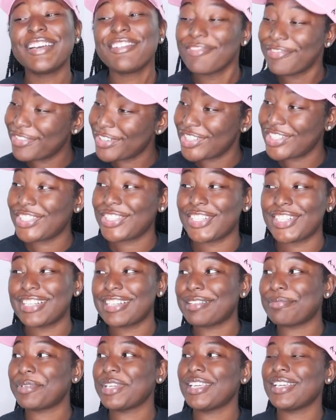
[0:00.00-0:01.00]
For
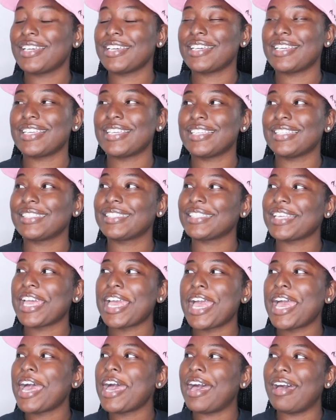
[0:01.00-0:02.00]
sure, because
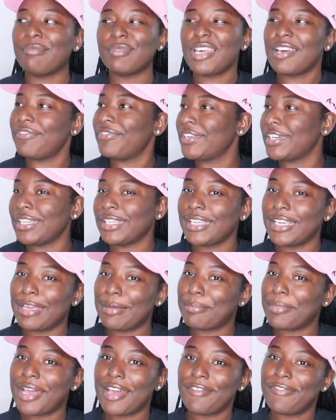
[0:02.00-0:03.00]
I'm not gonna let
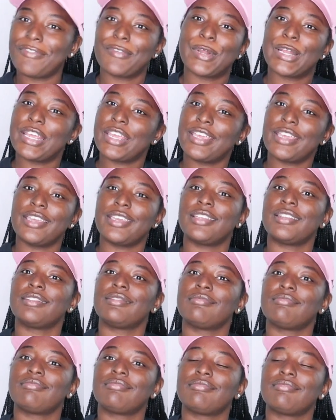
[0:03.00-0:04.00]
my friend,
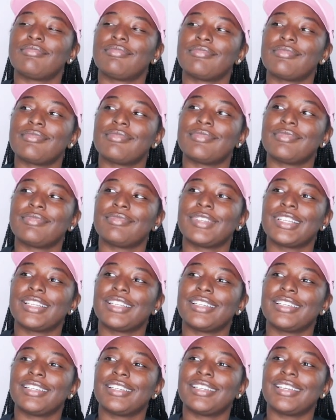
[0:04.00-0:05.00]

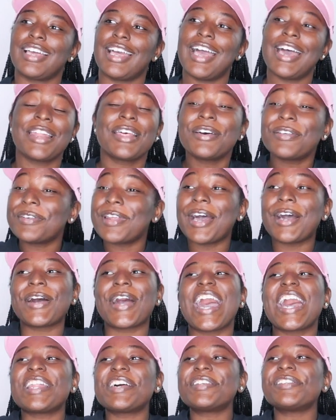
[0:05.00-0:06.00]
I don't know.
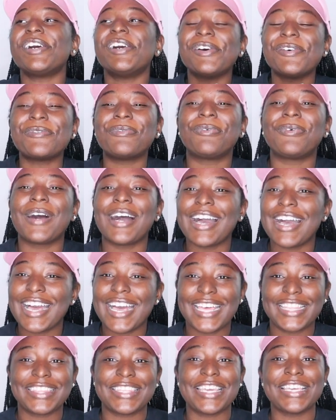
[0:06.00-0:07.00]
I don't know why
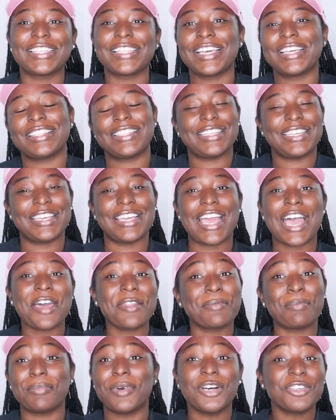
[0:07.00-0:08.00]
I think like that. I,
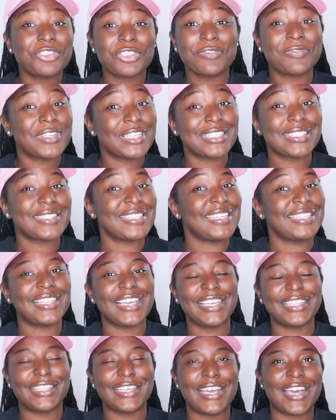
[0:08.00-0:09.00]
most of us think
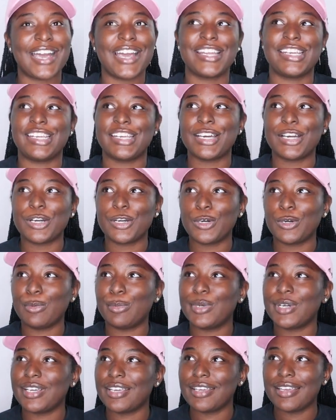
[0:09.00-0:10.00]
like that, I know,
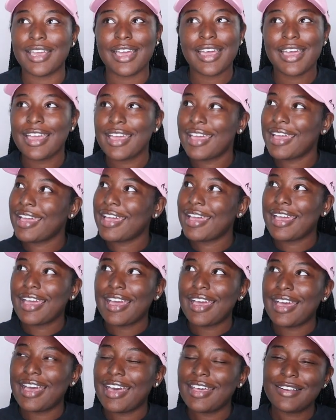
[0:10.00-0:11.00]
but
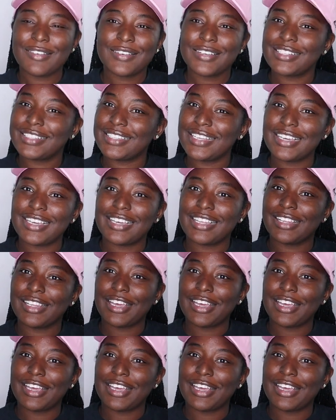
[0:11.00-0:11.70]
I don't understand.